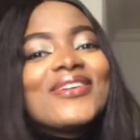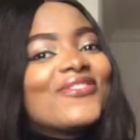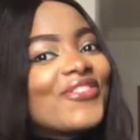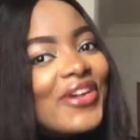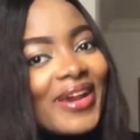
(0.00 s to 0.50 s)

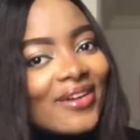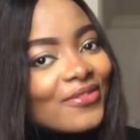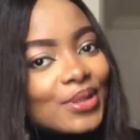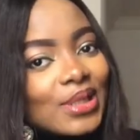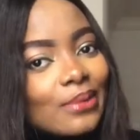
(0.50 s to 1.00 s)
Very
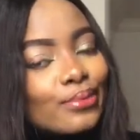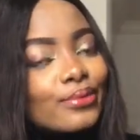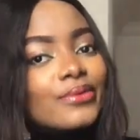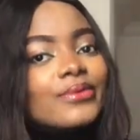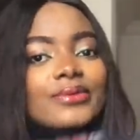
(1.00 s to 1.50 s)

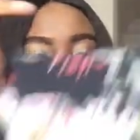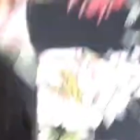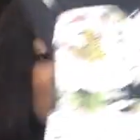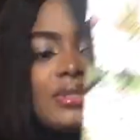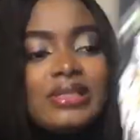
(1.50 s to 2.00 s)
affordable.
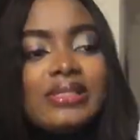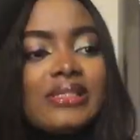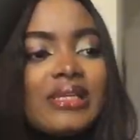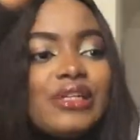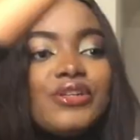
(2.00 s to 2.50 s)
This
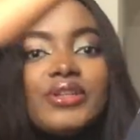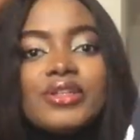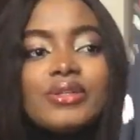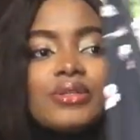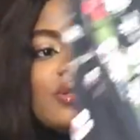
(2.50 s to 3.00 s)
is
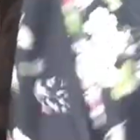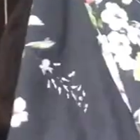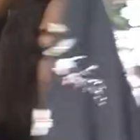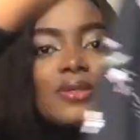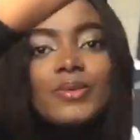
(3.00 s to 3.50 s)
another
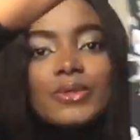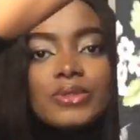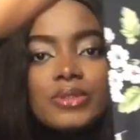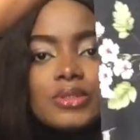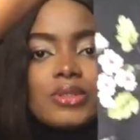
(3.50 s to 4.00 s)
one.